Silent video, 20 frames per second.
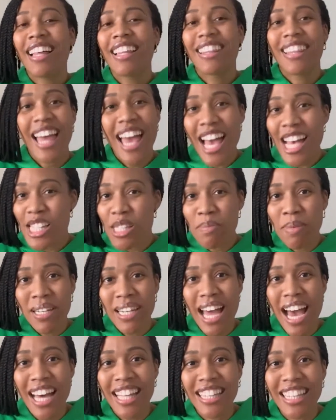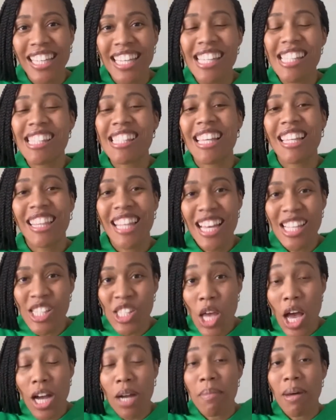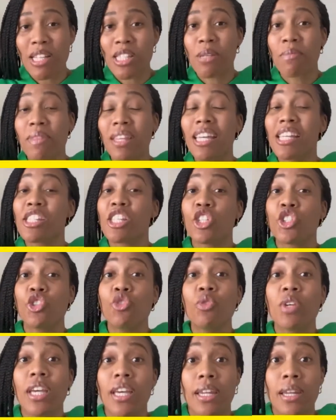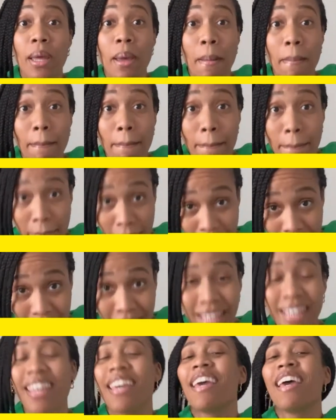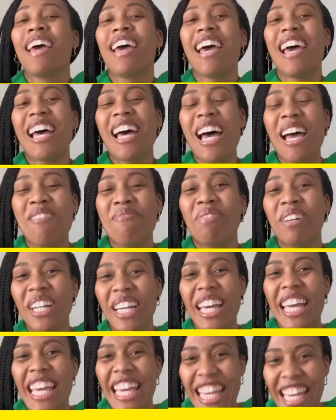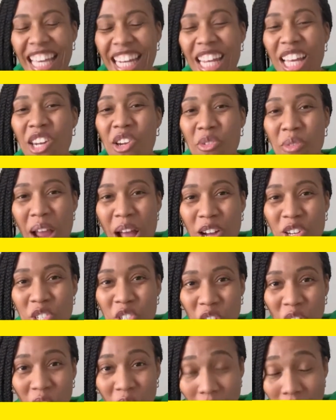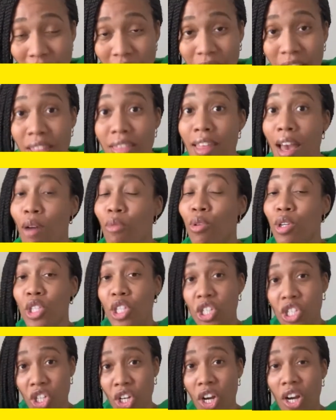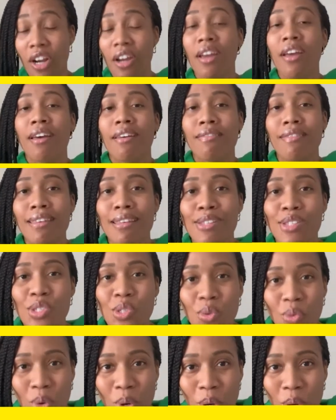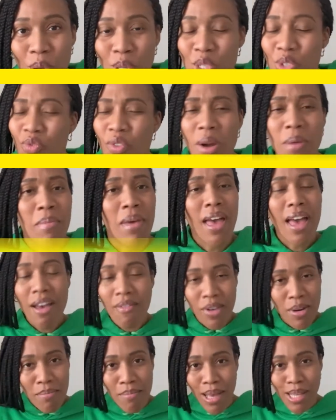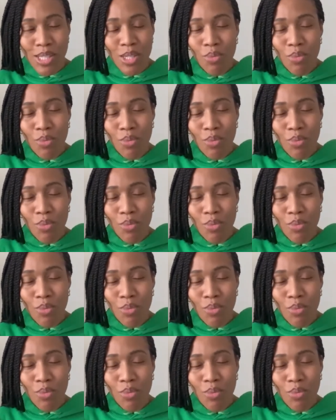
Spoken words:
Last but not least, let's talk about some things that you can make and put in and around your garden that will deter these squirrels from ever messing